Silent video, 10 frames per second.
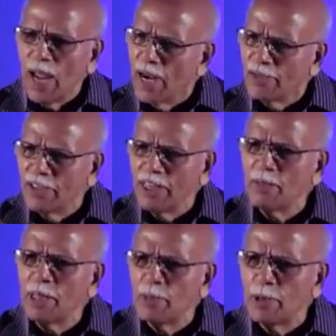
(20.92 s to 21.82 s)
I had seen
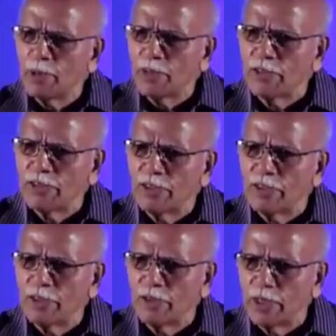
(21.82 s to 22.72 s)
him in the papers. He was
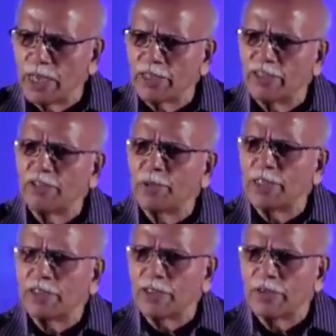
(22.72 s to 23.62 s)
a Gujarat Chief
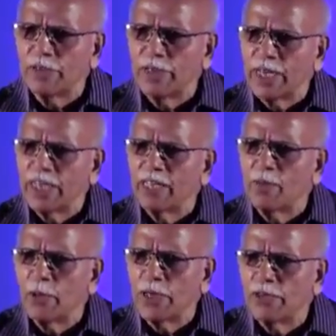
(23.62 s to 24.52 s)
Minister. Narendra
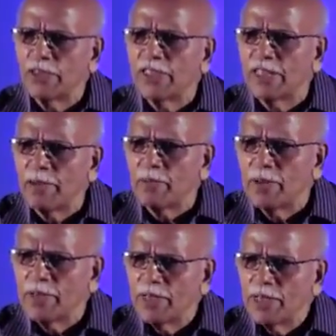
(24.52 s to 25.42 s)
Modi is his name.
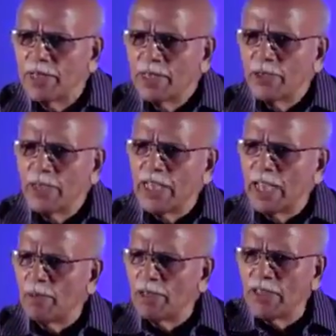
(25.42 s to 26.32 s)
So he
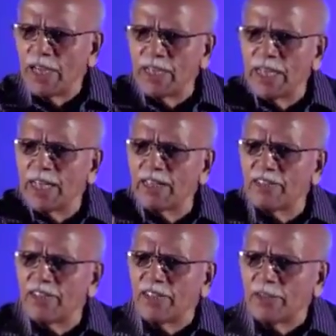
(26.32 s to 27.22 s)
came and sat in another
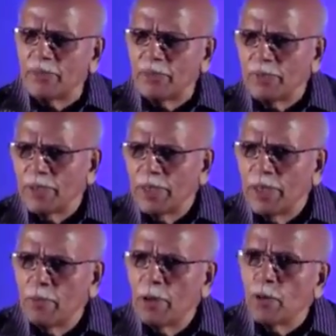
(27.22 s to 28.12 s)
seat.
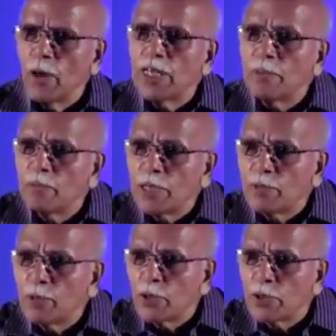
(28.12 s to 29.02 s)
But what impressed
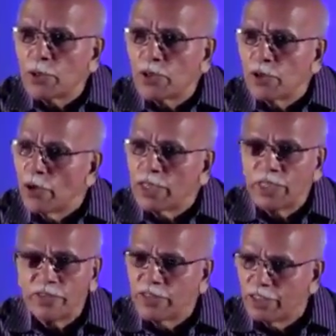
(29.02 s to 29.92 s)
me most was not
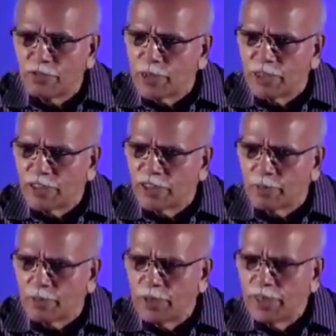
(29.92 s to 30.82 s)
his chief ministership.